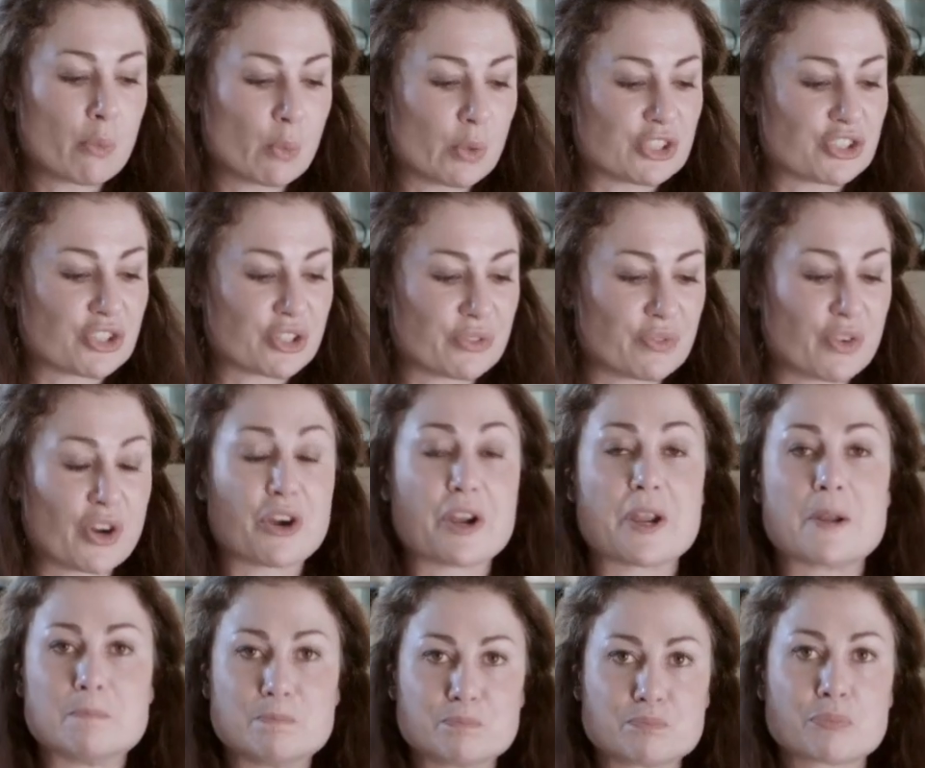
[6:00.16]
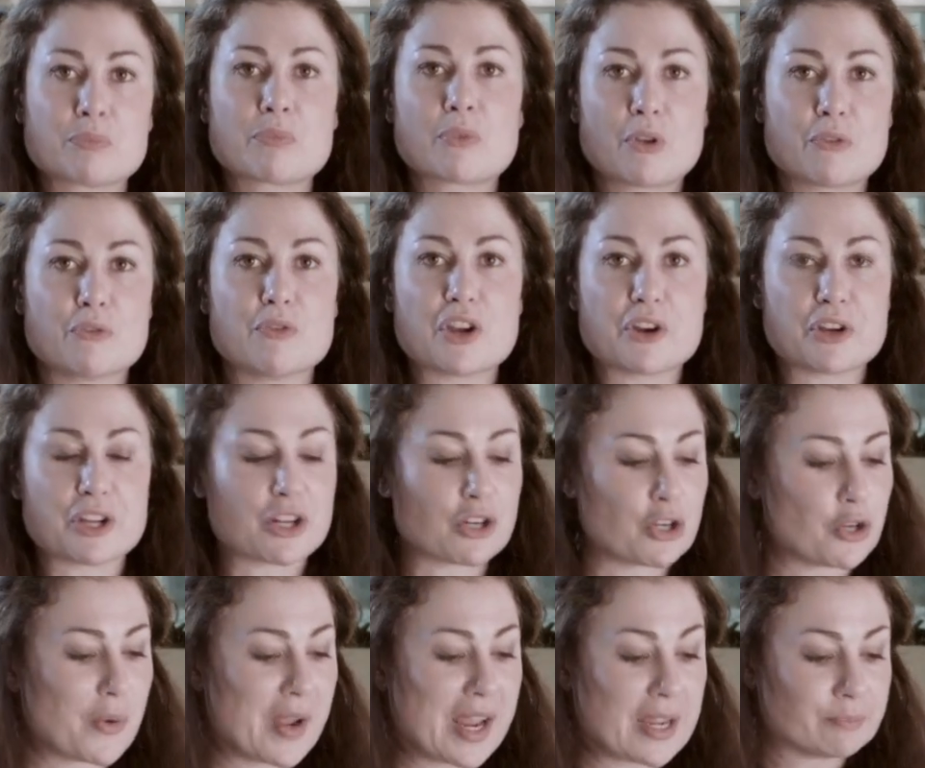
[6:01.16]
which is very, very
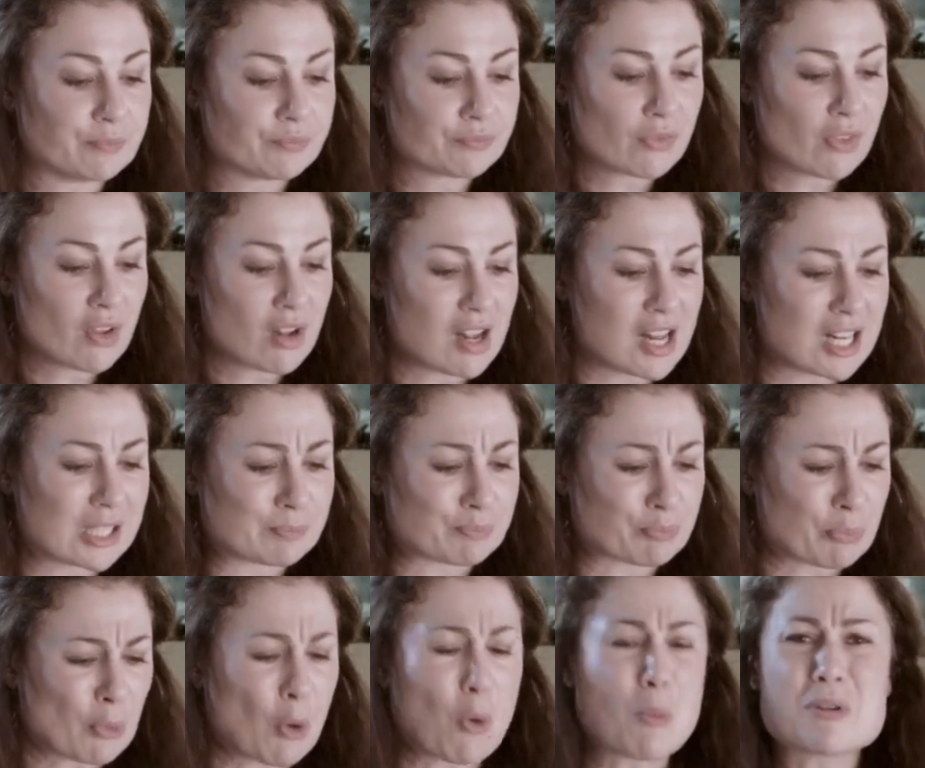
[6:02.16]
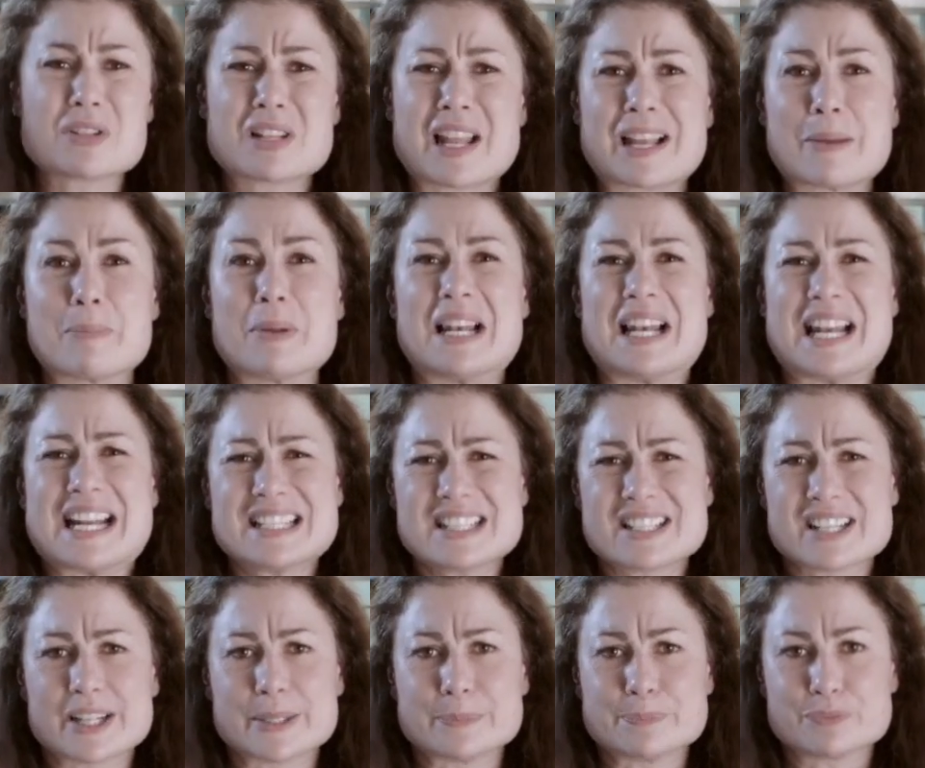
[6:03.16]
gluey. Almost like a
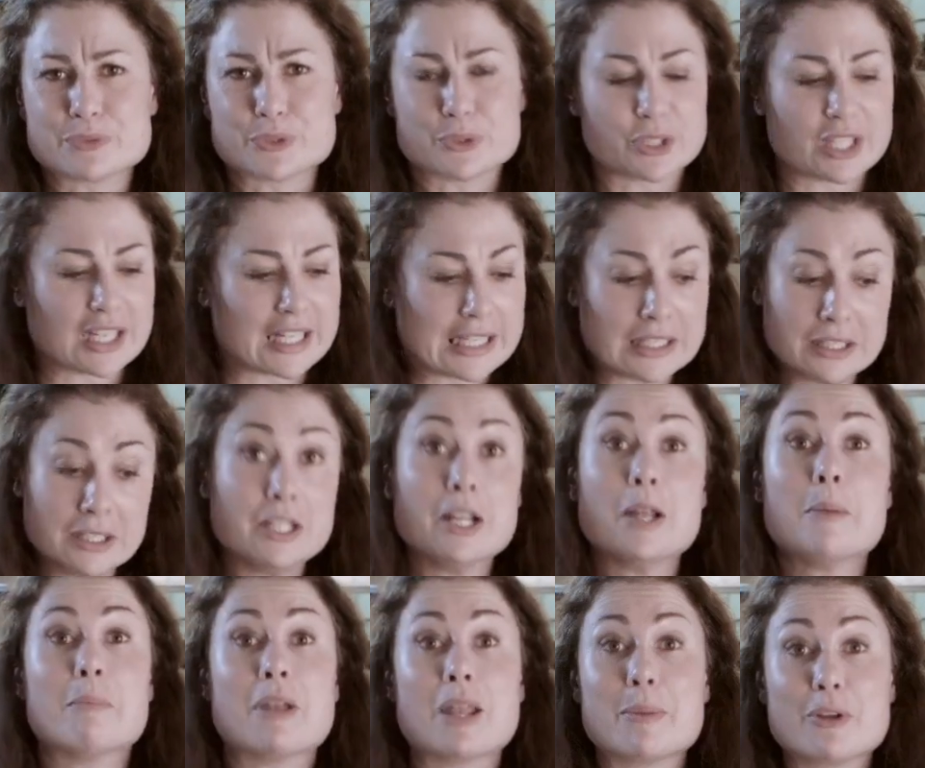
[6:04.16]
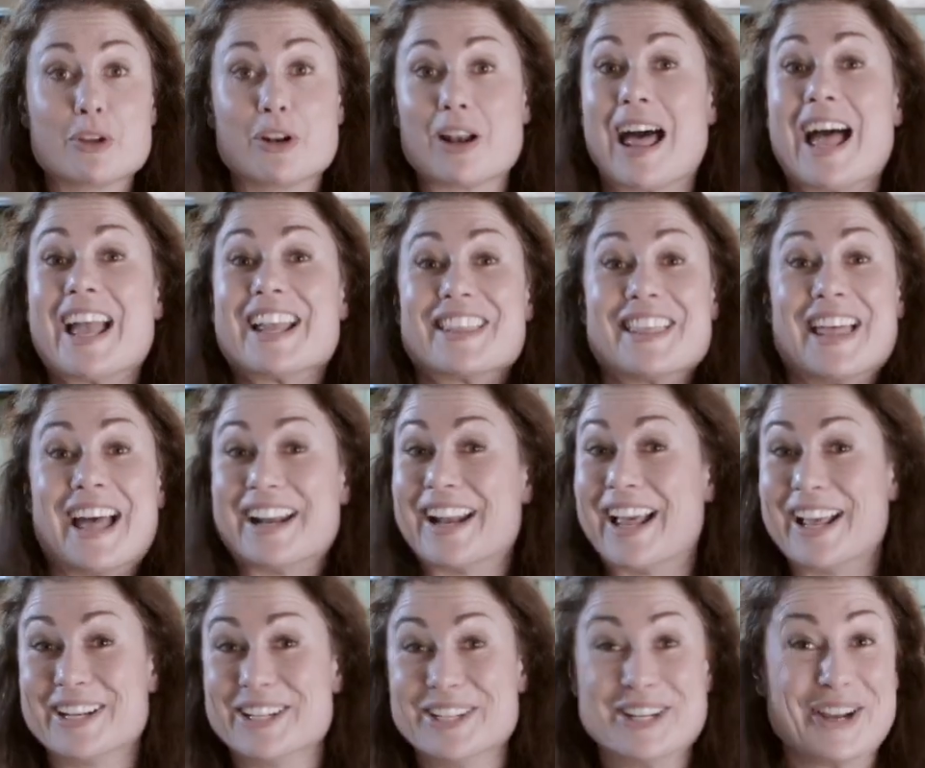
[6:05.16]
polenta, really. Maybe you like that,
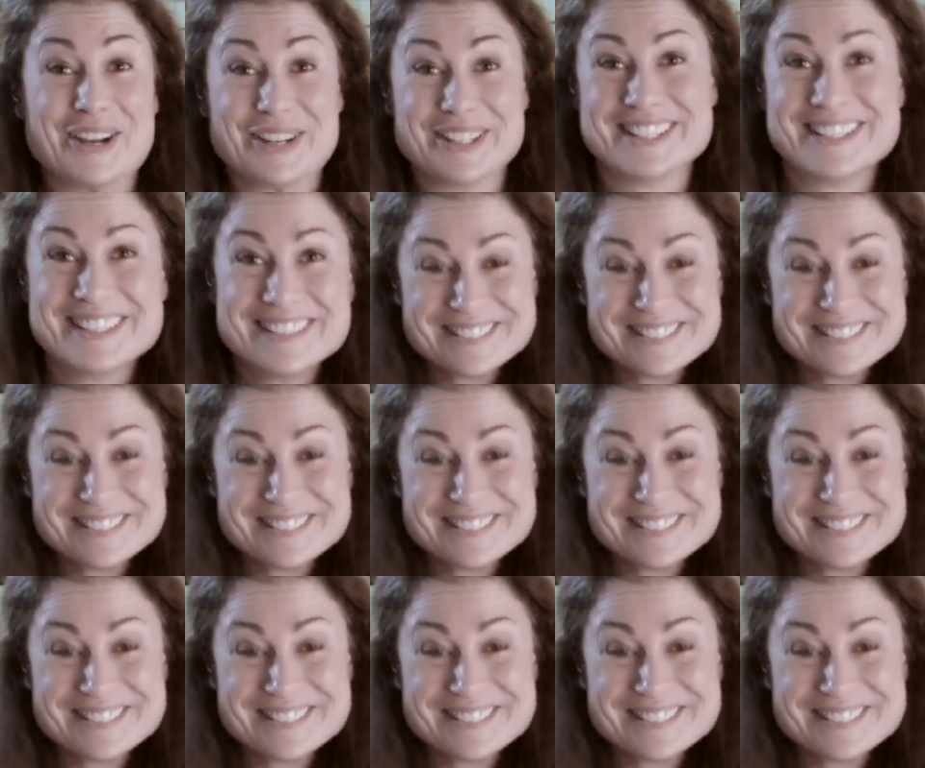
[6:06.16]
I don't know.